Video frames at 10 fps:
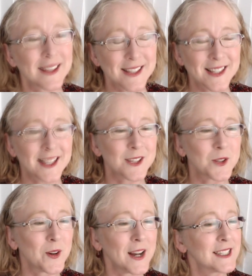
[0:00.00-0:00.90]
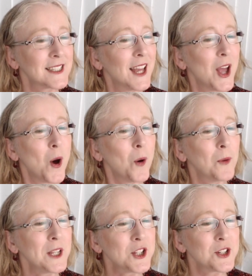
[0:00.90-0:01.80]
Sounds great.
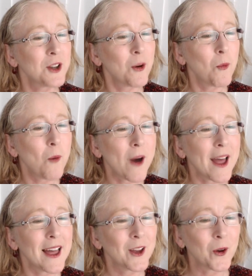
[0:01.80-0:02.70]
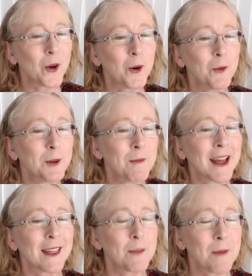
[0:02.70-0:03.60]
Which YA girl would
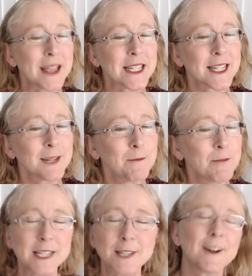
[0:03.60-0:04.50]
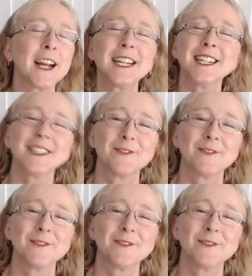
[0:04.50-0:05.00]
make the best friend?